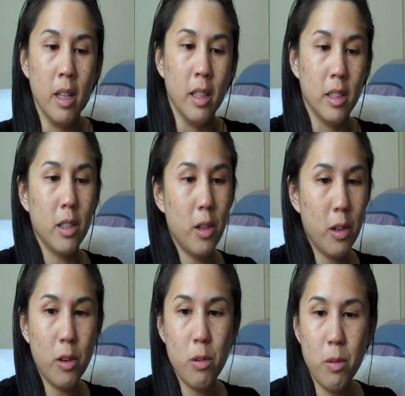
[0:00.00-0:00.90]

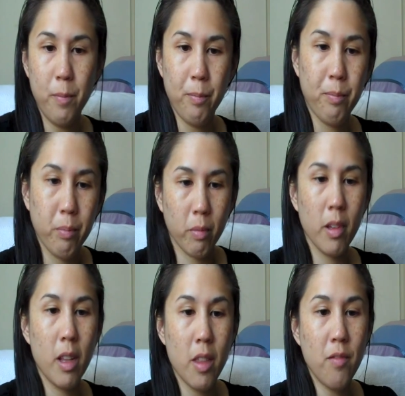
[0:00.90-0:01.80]
So
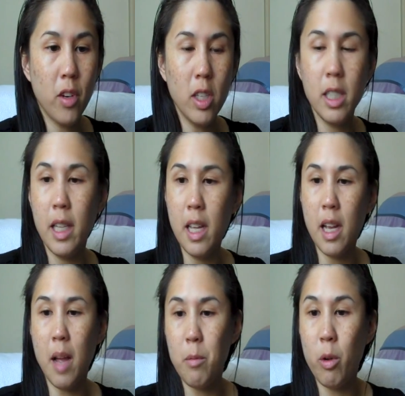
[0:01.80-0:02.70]
the first thing
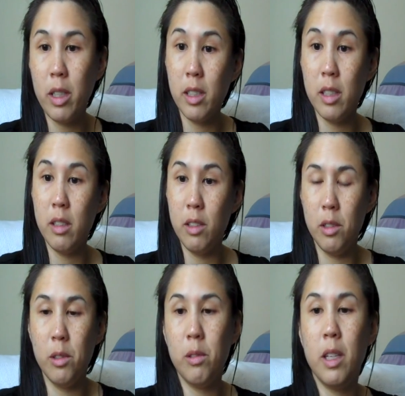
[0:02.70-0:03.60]
I'm going to
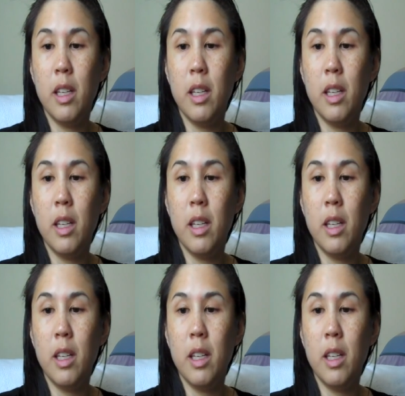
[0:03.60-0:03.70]
do